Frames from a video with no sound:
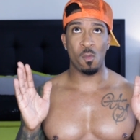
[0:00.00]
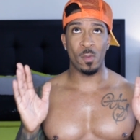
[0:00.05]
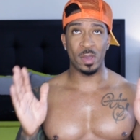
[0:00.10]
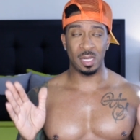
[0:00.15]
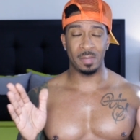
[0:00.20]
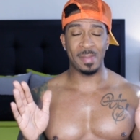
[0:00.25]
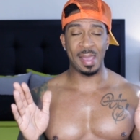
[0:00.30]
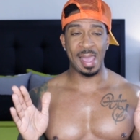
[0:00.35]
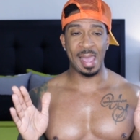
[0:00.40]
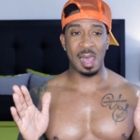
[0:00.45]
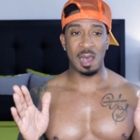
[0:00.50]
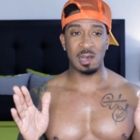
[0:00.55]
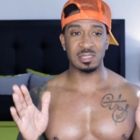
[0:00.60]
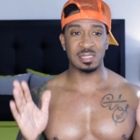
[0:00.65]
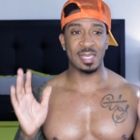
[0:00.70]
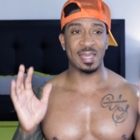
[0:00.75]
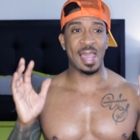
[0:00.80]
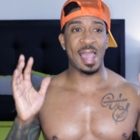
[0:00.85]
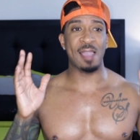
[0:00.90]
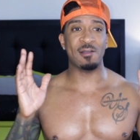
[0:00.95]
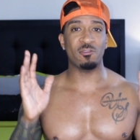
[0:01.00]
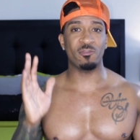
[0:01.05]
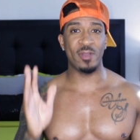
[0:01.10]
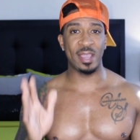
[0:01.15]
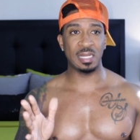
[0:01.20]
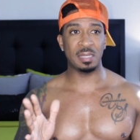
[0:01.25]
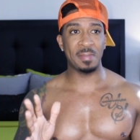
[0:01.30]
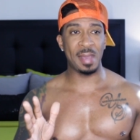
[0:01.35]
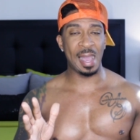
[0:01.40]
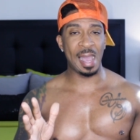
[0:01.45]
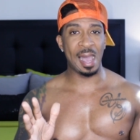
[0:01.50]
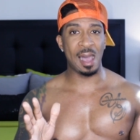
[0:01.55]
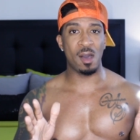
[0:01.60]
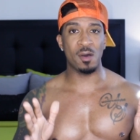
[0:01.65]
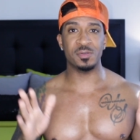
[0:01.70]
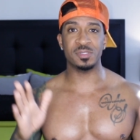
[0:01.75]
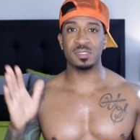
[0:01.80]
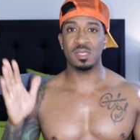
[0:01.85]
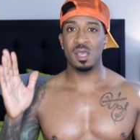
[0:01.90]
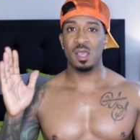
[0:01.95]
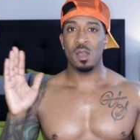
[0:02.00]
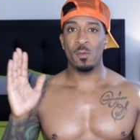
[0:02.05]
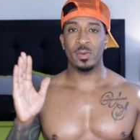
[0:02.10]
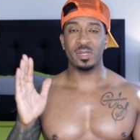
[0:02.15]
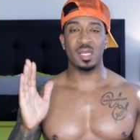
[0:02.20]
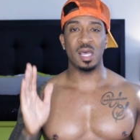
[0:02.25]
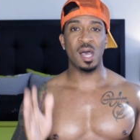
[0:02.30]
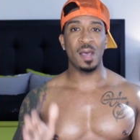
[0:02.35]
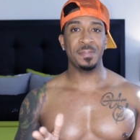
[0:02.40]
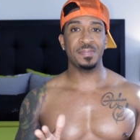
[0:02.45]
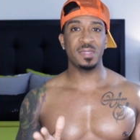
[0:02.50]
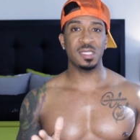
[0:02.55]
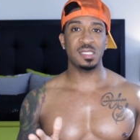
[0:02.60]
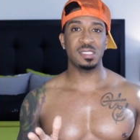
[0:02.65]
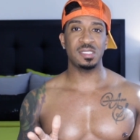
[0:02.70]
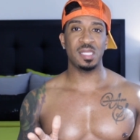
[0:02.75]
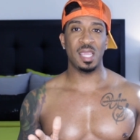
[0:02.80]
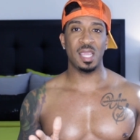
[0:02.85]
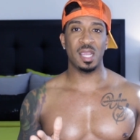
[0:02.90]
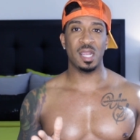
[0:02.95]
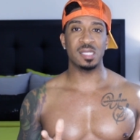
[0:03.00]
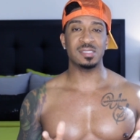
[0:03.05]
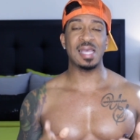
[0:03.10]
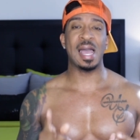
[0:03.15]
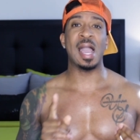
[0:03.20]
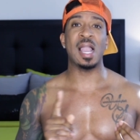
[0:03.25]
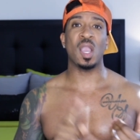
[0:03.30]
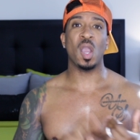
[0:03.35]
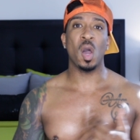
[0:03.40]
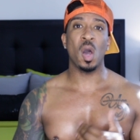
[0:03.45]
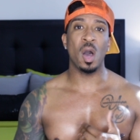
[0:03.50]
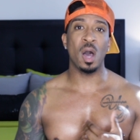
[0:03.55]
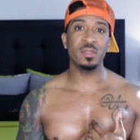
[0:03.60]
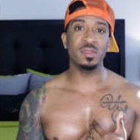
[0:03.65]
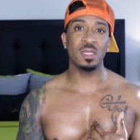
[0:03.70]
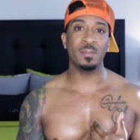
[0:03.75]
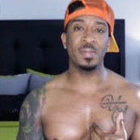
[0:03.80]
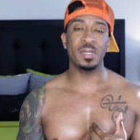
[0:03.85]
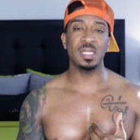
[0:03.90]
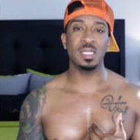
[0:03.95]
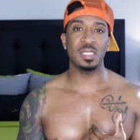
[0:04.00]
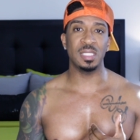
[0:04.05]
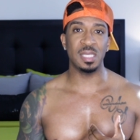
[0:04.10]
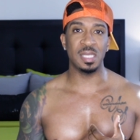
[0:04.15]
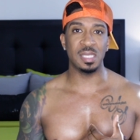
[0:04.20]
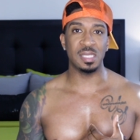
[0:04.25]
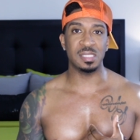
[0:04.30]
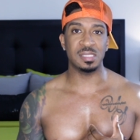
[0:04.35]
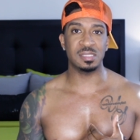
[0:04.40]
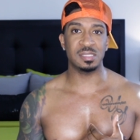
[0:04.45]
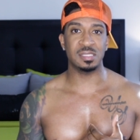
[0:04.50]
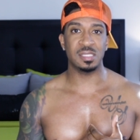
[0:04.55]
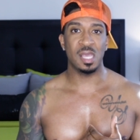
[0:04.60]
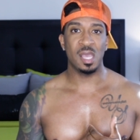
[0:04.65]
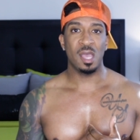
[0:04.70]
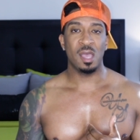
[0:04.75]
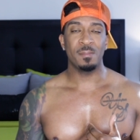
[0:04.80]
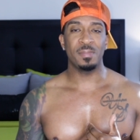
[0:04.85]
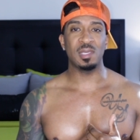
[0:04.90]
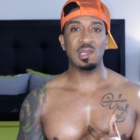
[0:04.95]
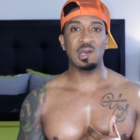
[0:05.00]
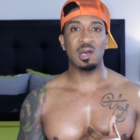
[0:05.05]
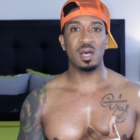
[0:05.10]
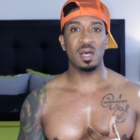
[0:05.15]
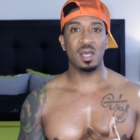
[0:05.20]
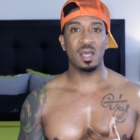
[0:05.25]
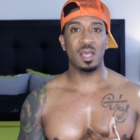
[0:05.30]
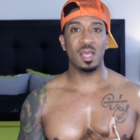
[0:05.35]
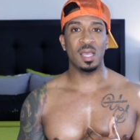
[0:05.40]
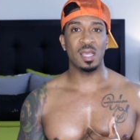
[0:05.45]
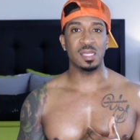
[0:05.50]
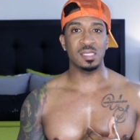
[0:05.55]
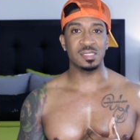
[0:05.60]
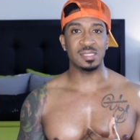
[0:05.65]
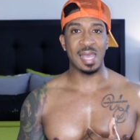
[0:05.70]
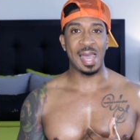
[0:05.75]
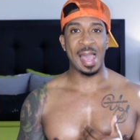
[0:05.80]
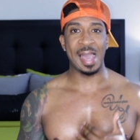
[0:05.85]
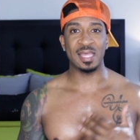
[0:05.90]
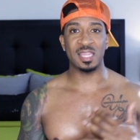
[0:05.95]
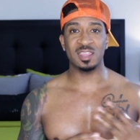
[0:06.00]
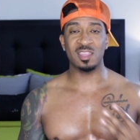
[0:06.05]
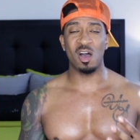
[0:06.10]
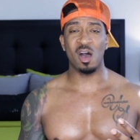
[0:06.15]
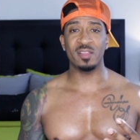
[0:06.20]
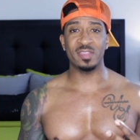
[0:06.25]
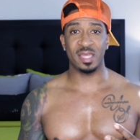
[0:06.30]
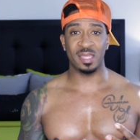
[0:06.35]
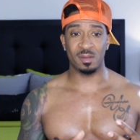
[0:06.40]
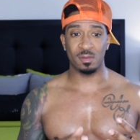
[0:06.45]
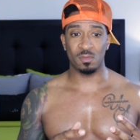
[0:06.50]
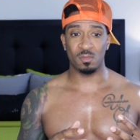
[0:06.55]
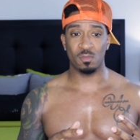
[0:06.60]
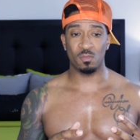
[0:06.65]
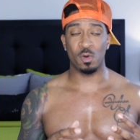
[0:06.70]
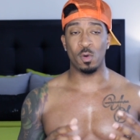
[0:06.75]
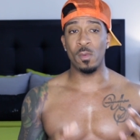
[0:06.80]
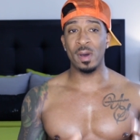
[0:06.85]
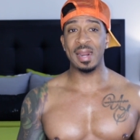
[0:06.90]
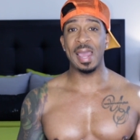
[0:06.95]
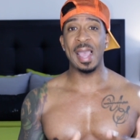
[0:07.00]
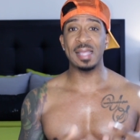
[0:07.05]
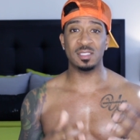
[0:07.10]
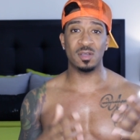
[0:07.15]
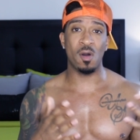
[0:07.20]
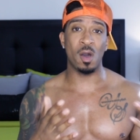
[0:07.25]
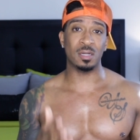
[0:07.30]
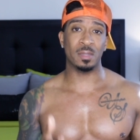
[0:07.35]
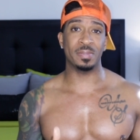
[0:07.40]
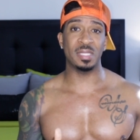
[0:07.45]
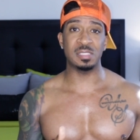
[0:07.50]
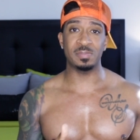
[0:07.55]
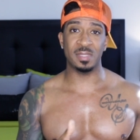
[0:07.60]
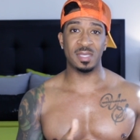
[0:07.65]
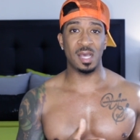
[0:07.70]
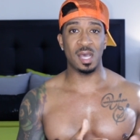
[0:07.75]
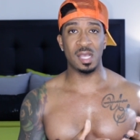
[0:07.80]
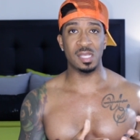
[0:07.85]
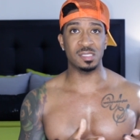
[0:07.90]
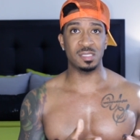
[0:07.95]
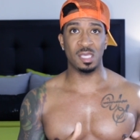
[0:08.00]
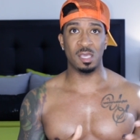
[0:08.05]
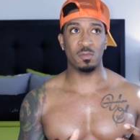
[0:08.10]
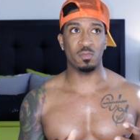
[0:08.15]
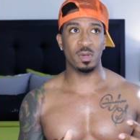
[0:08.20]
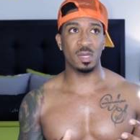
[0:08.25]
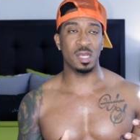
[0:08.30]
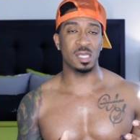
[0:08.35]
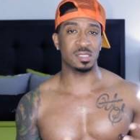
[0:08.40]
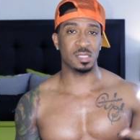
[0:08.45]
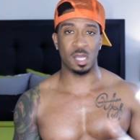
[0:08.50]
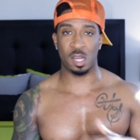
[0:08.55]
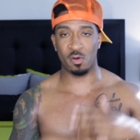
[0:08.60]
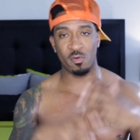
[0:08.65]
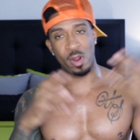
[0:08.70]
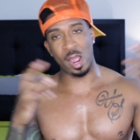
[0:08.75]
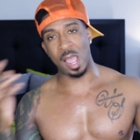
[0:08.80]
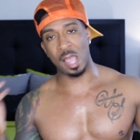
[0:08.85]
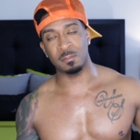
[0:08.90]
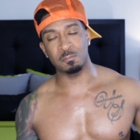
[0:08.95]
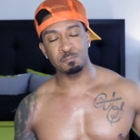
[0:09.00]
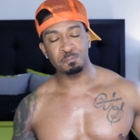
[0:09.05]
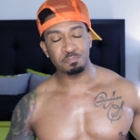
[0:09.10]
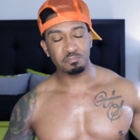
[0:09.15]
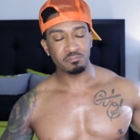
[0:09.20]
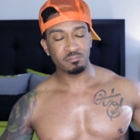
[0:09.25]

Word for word: went in my house. Like I ran in my house, went up the stairs. I called the police because I thought that well, one I had to call the police because it was a crime,